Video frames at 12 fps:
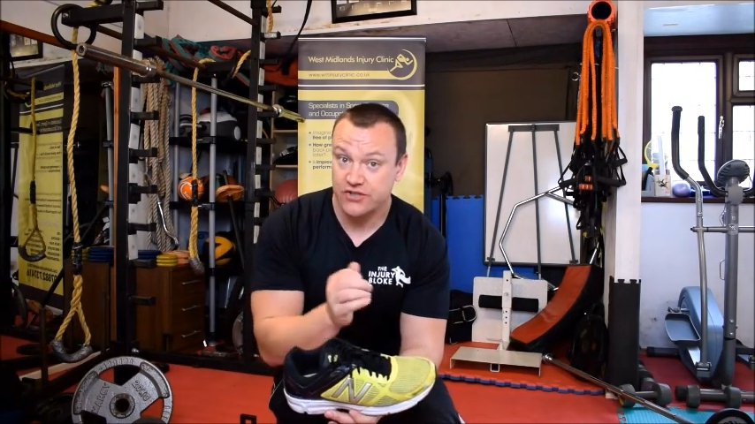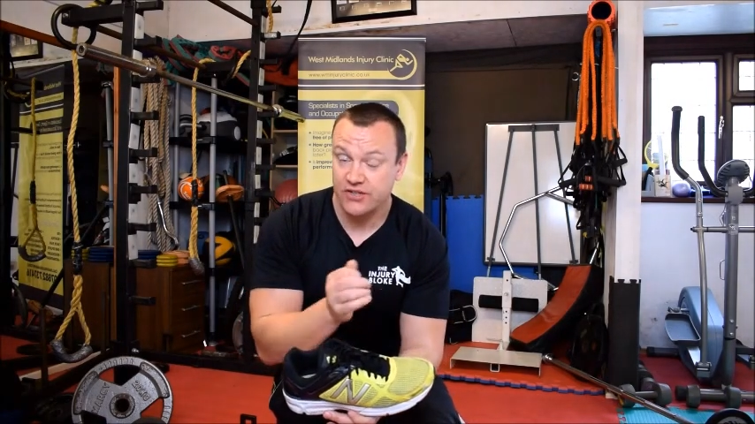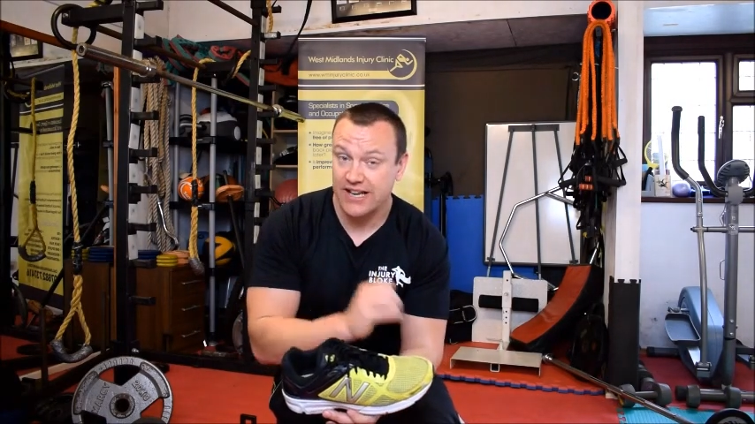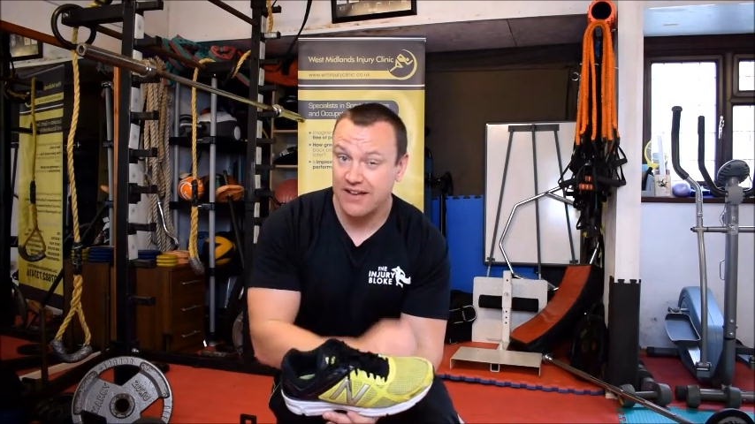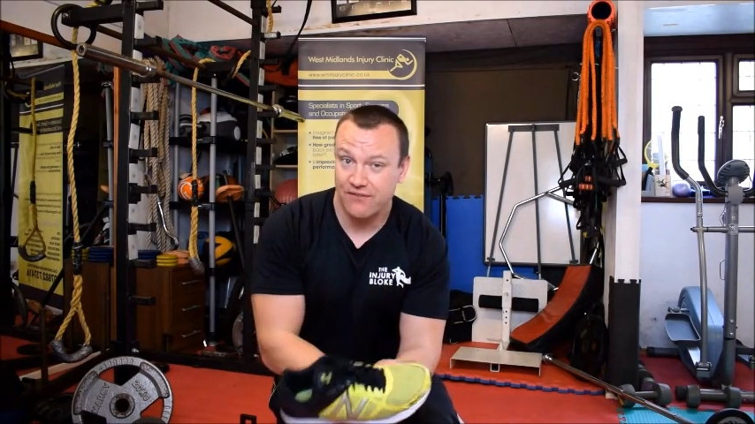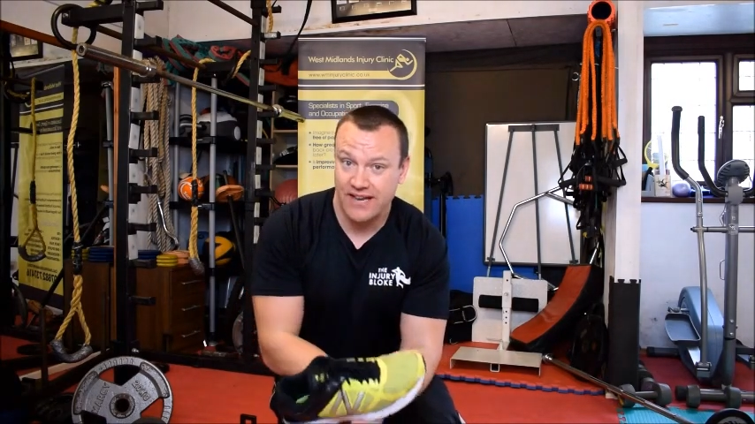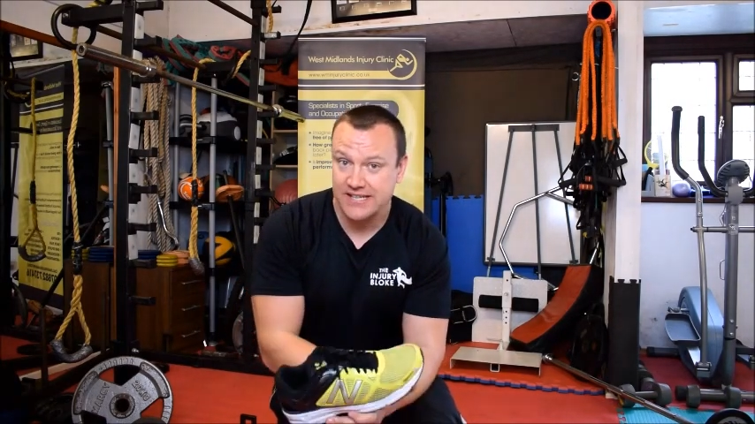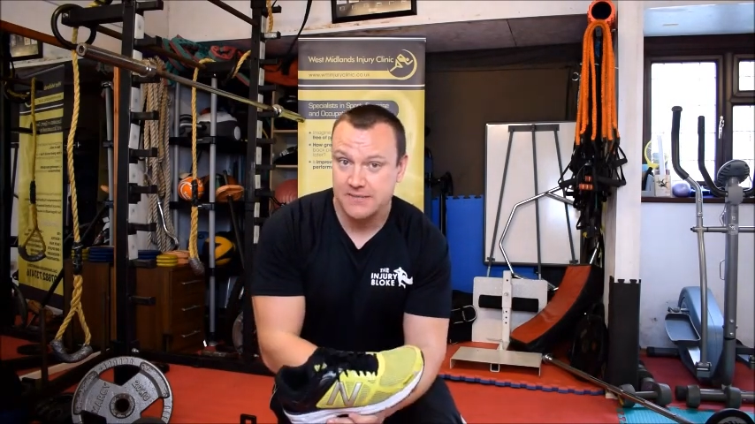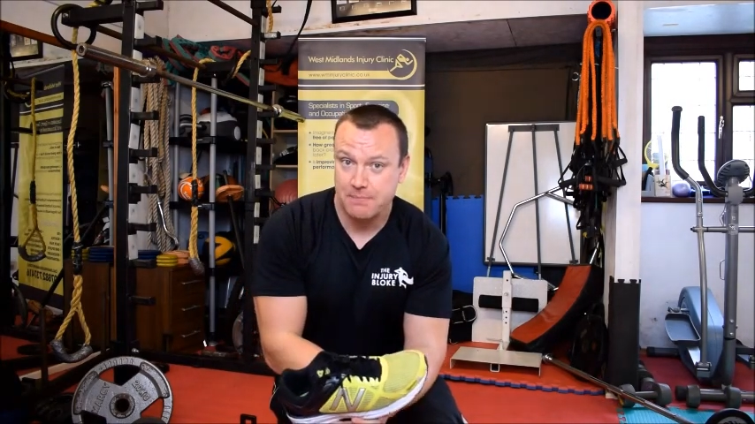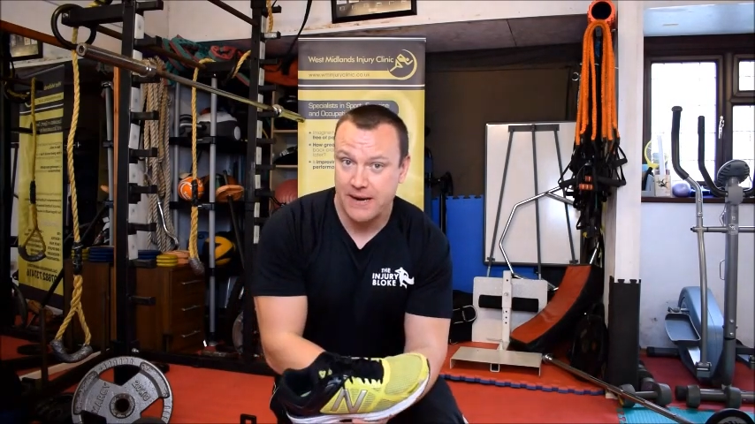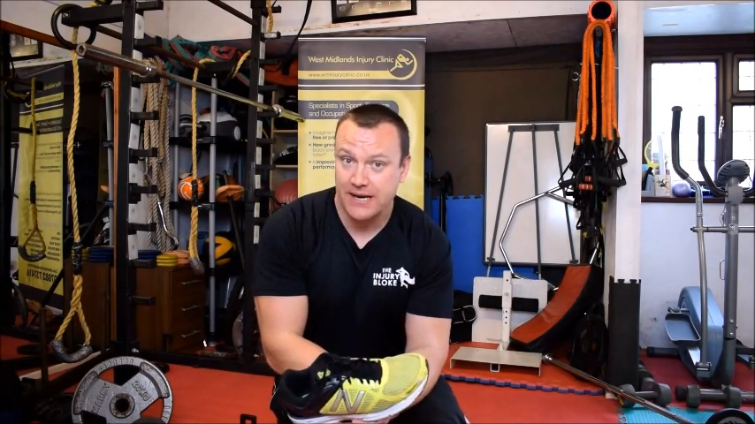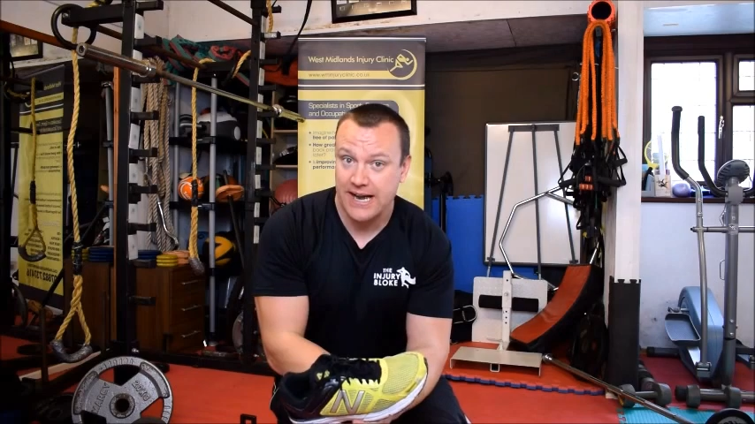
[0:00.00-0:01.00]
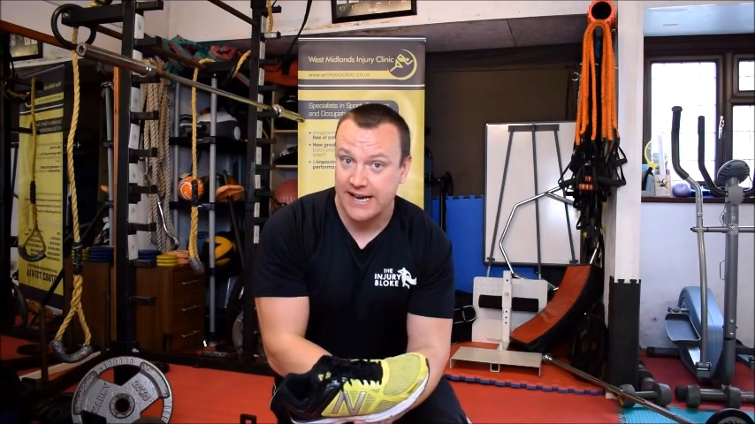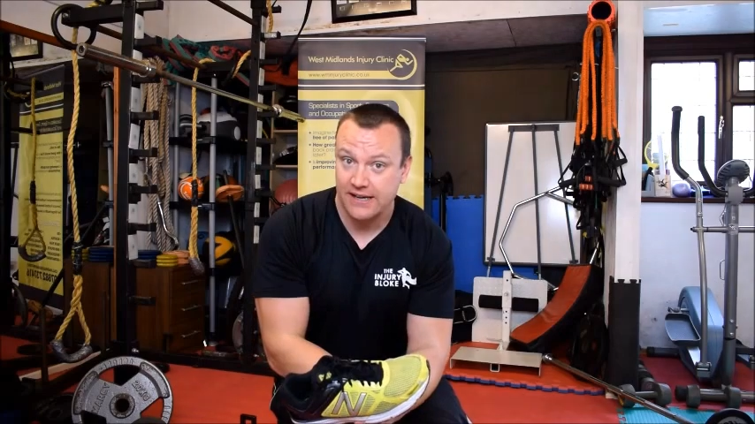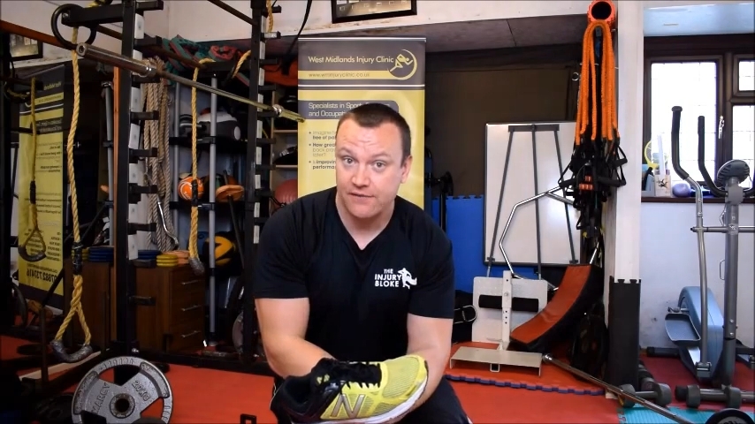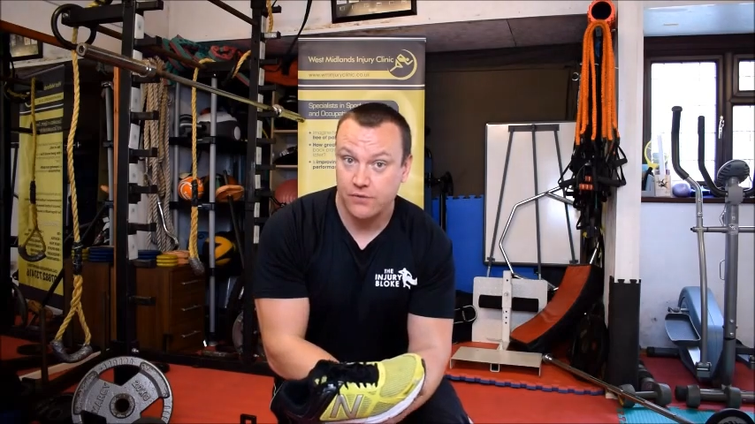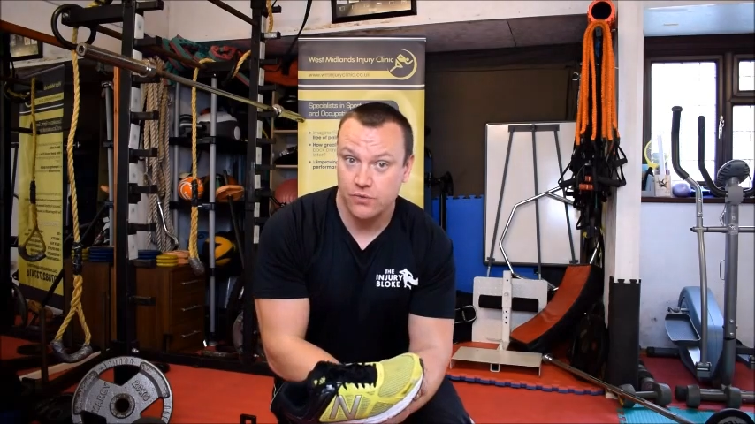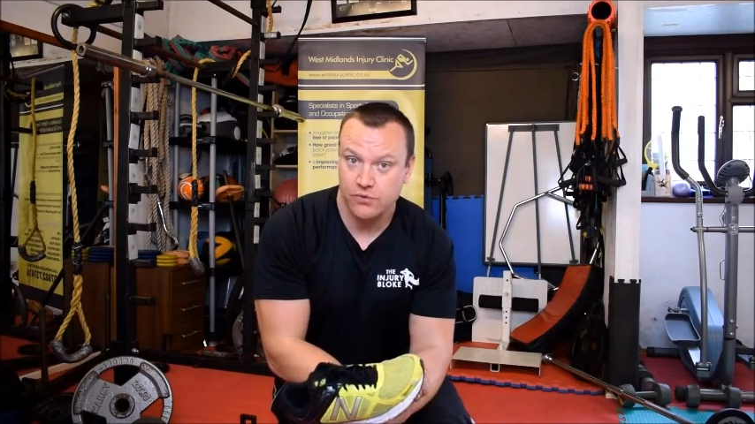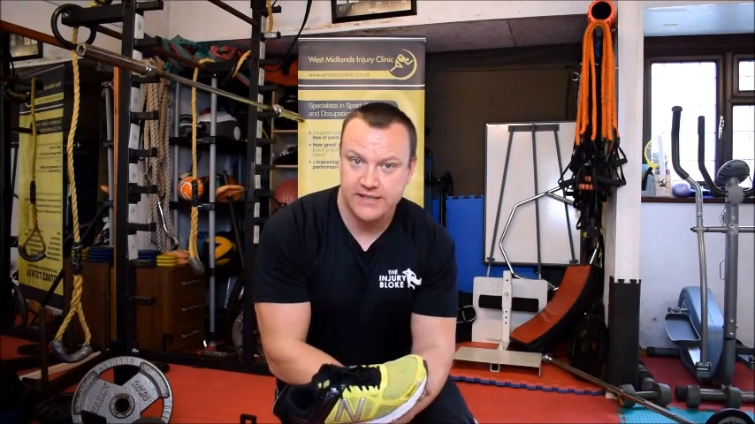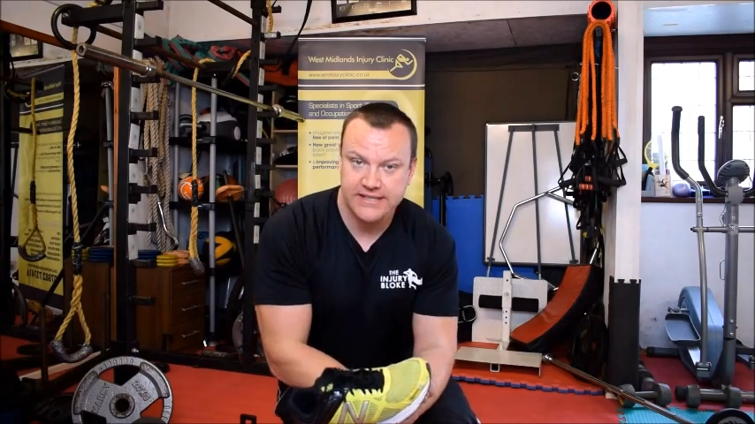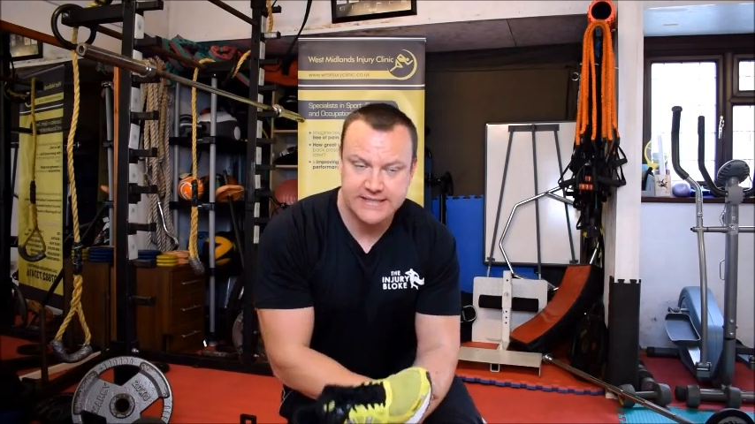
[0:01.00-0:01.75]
You'll have less backache for it.